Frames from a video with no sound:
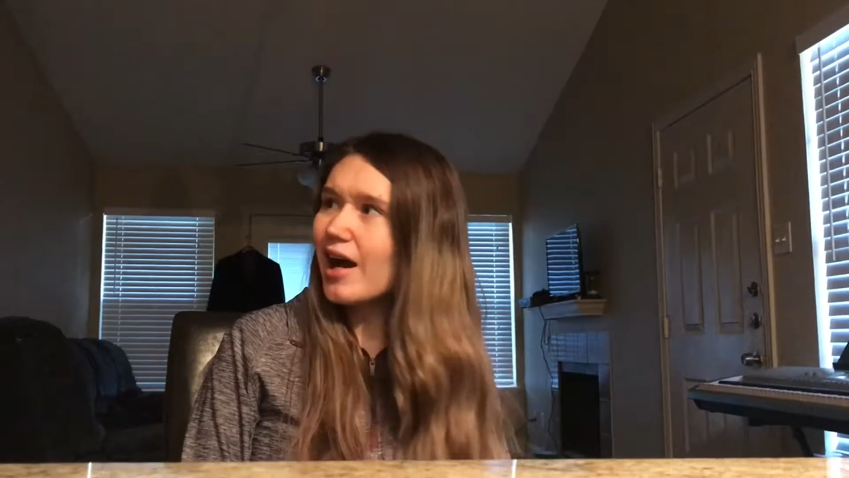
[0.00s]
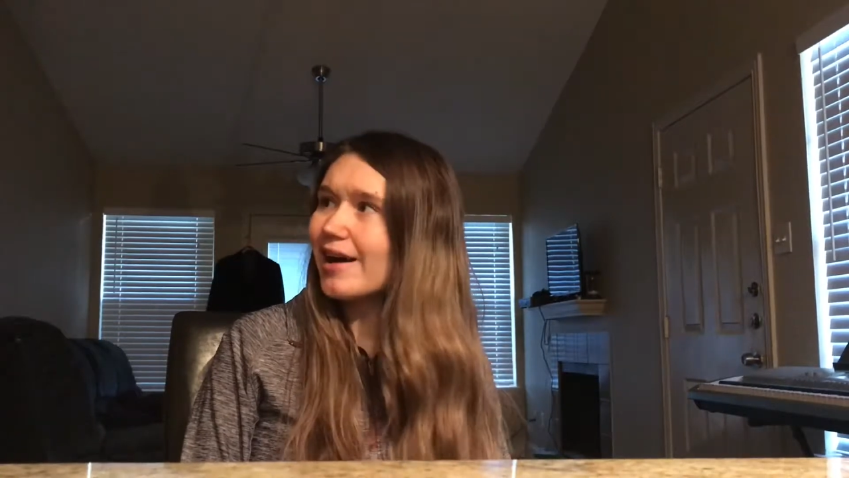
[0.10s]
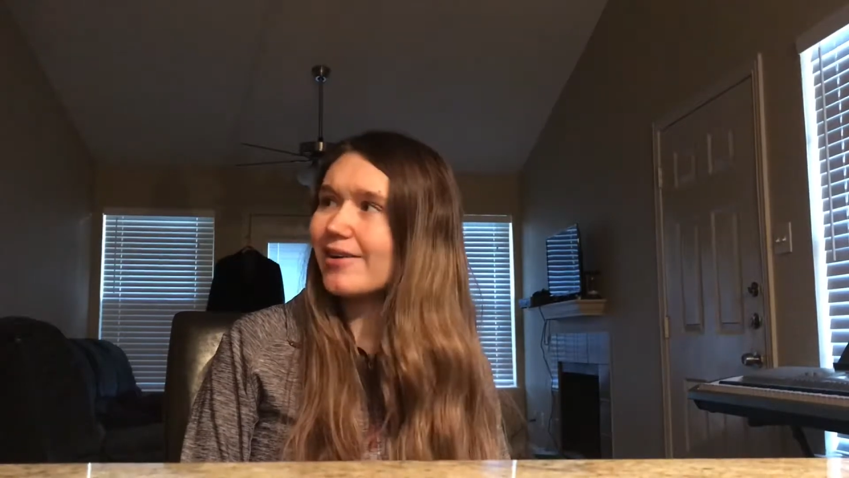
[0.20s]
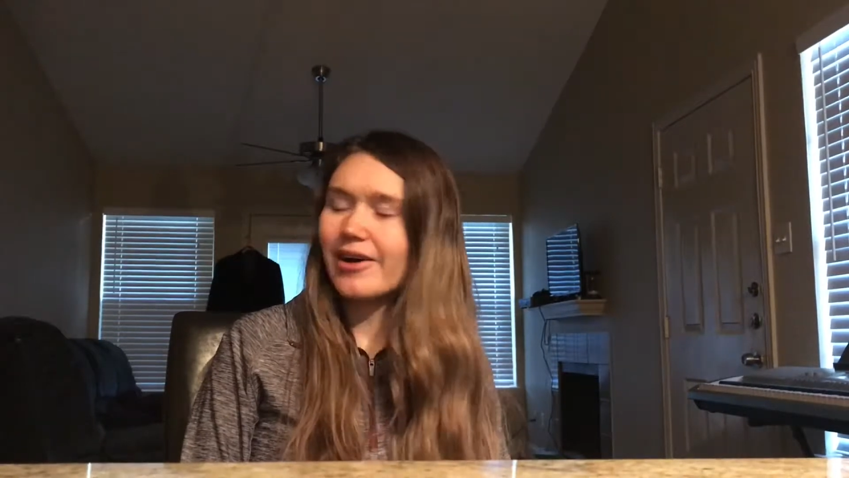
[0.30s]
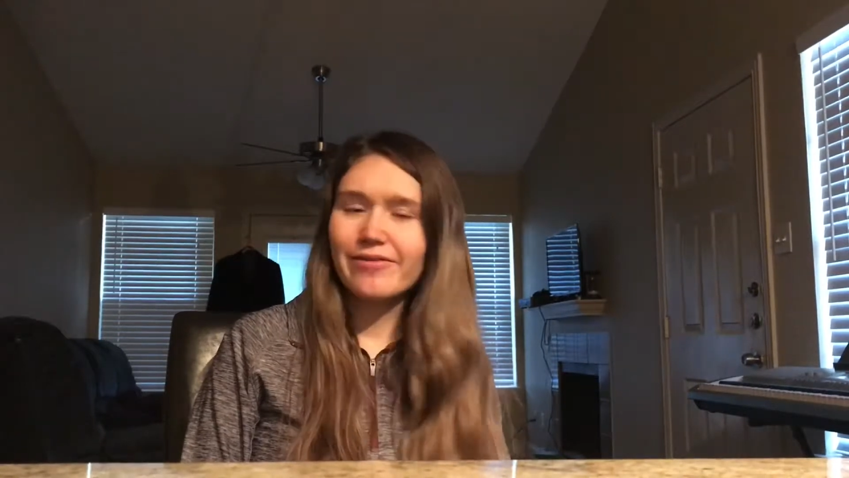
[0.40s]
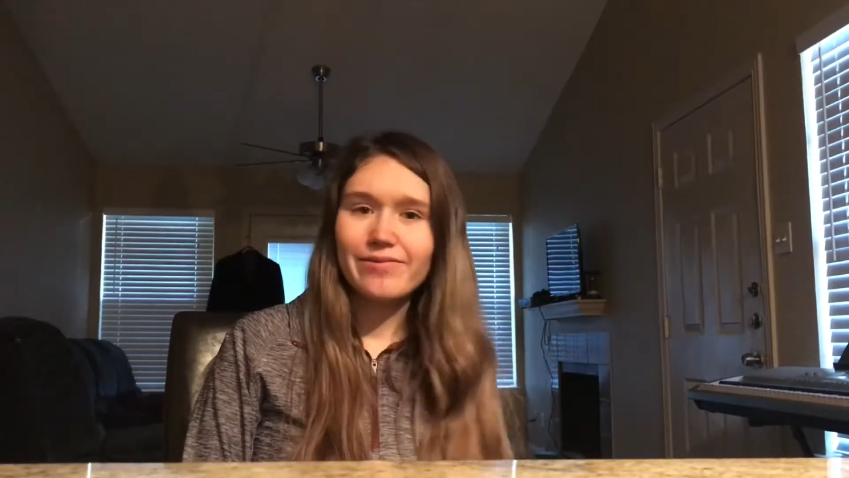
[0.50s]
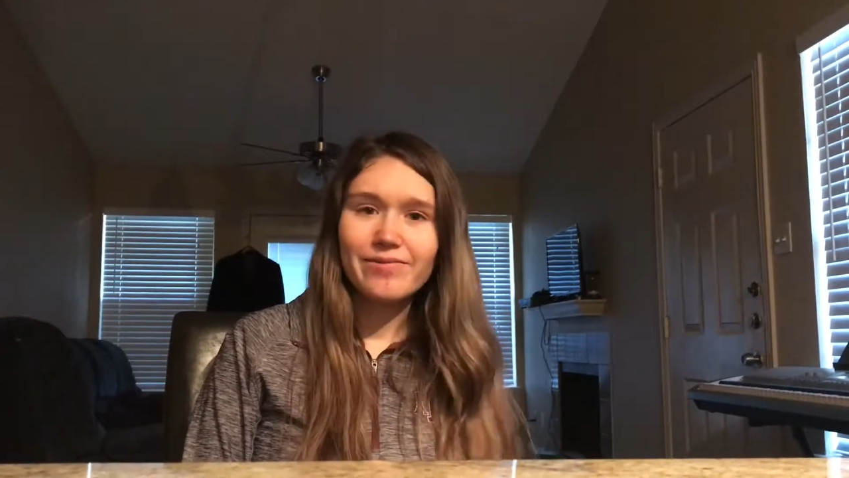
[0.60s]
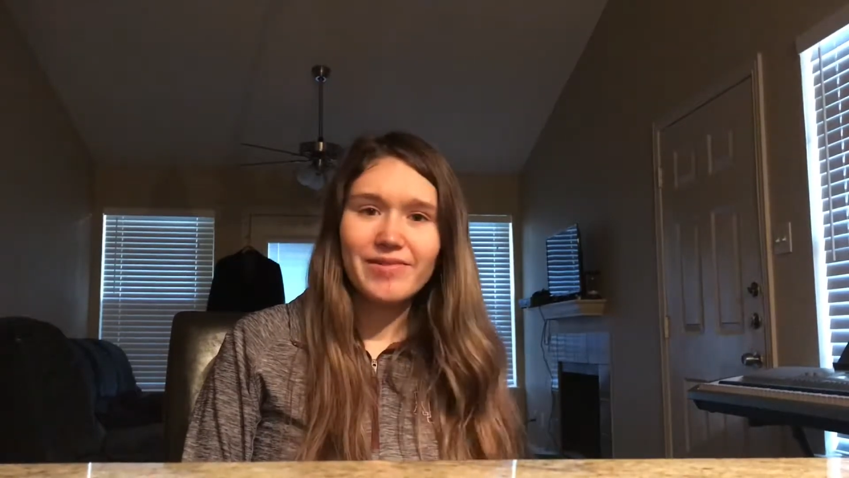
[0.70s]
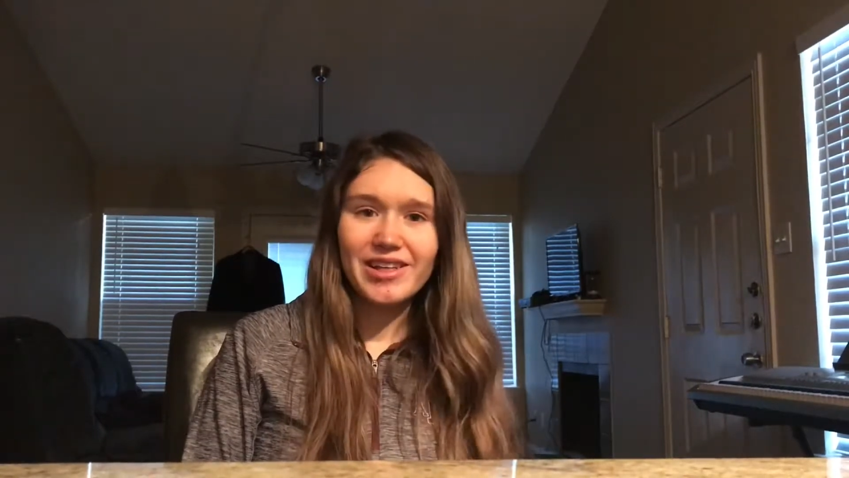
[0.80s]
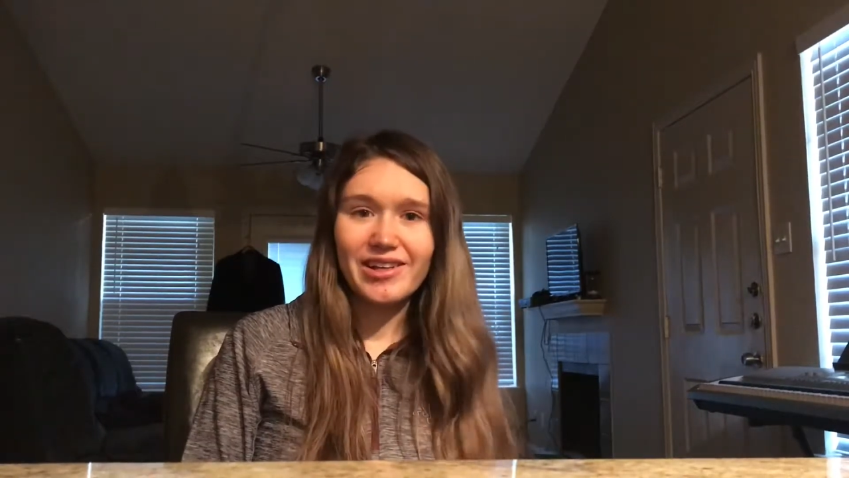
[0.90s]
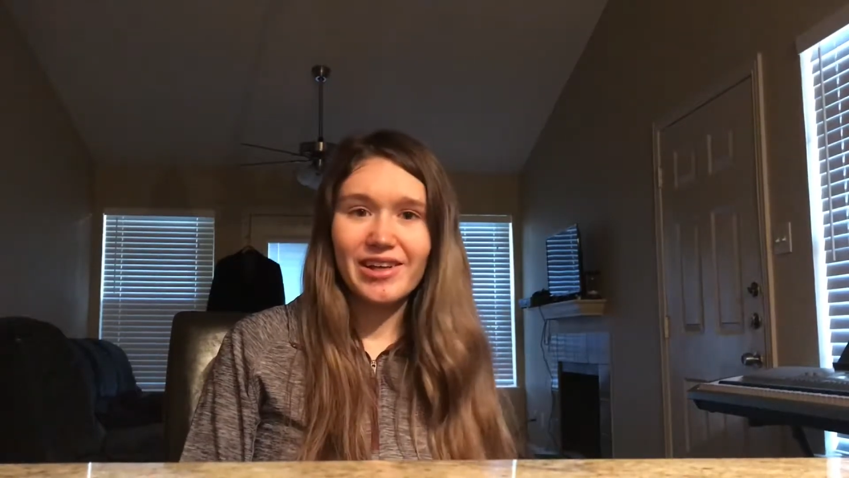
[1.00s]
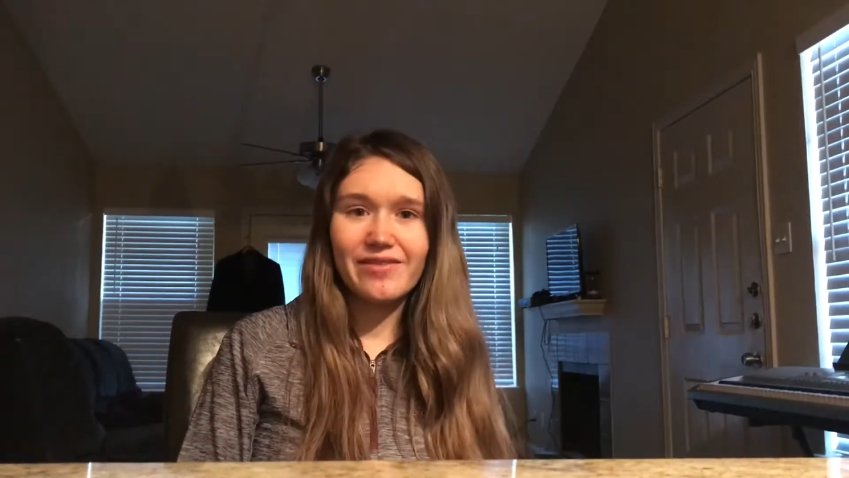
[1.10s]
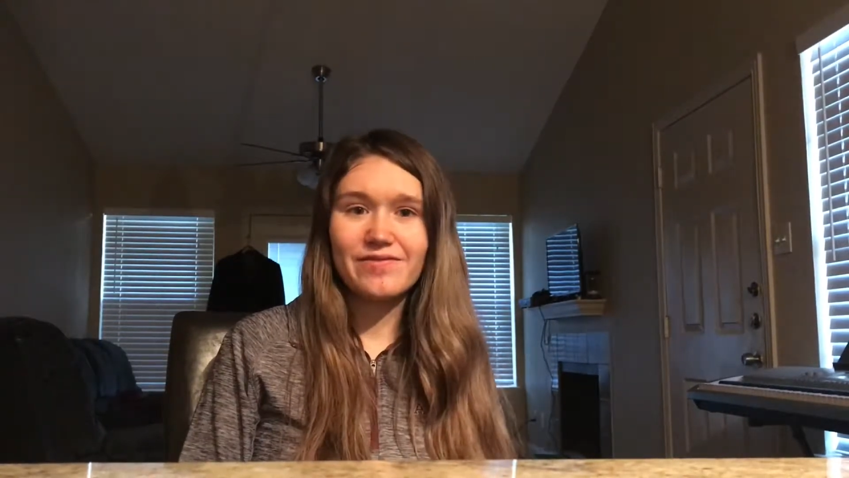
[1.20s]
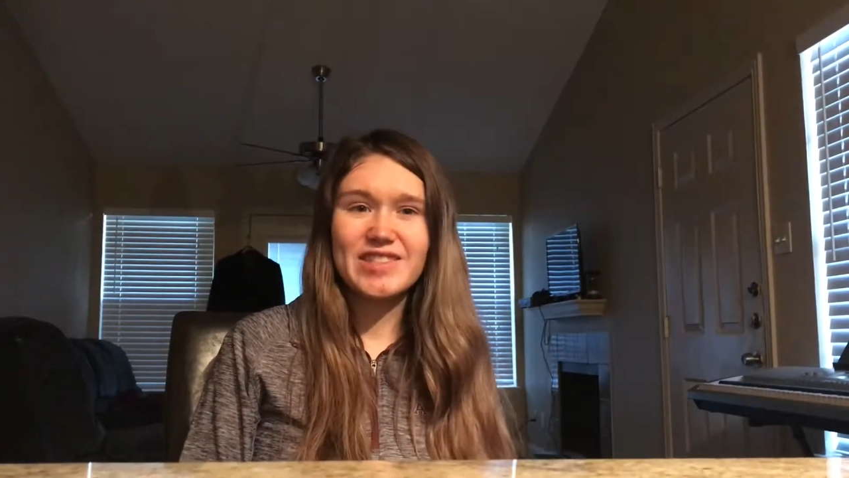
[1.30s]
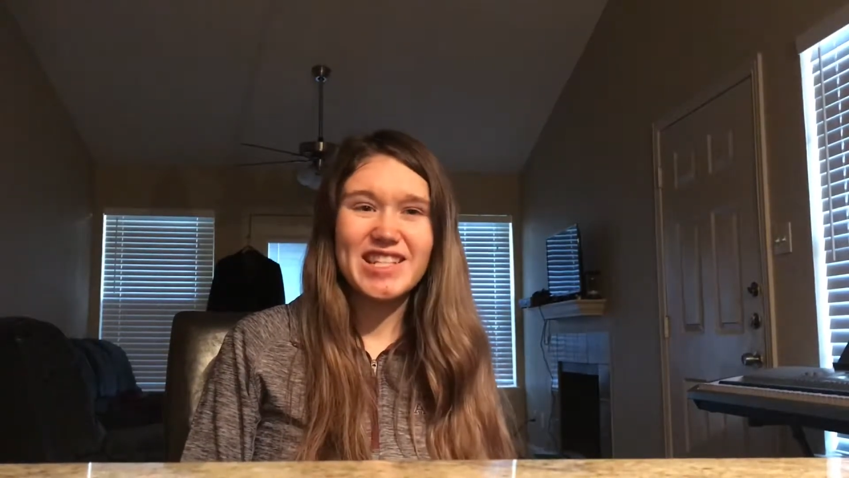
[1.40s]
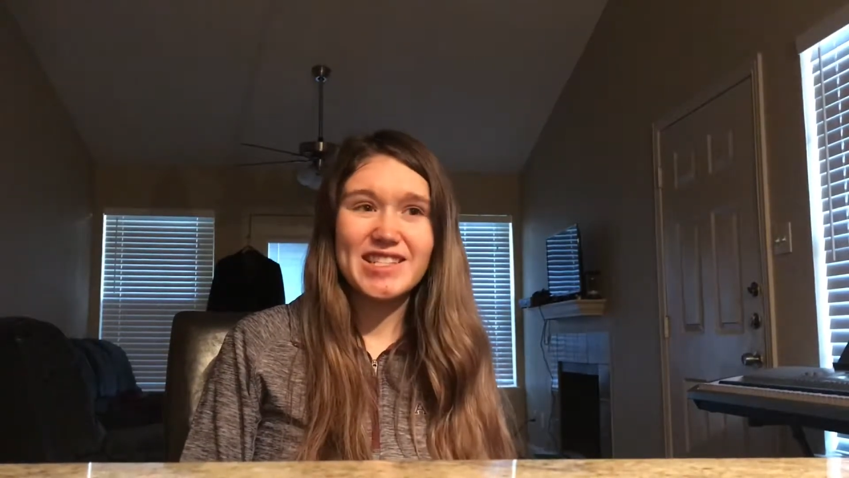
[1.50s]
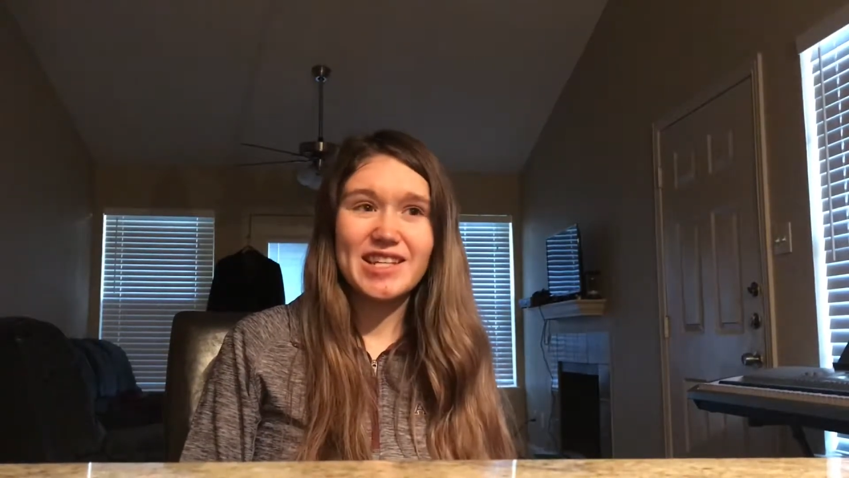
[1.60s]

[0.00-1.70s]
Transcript: I'm 6